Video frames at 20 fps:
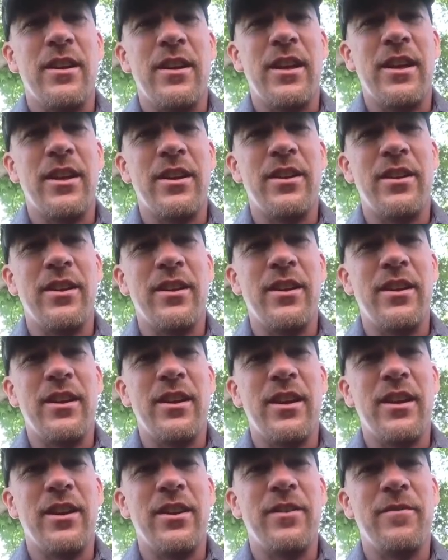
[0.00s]
And
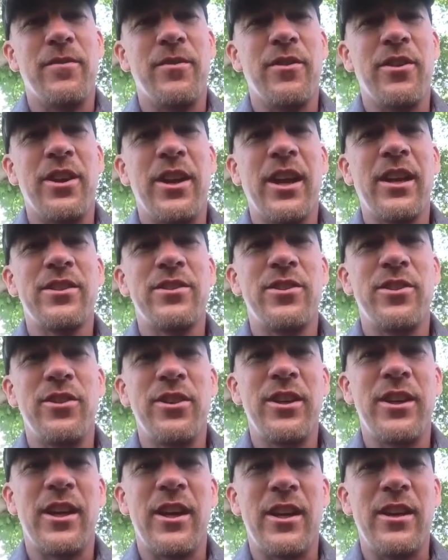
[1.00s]
and for the next
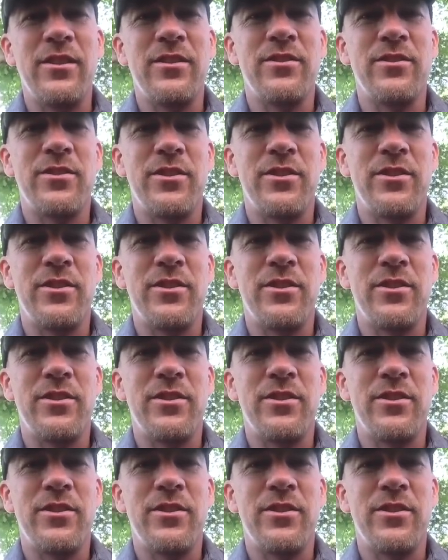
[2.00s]
30 days,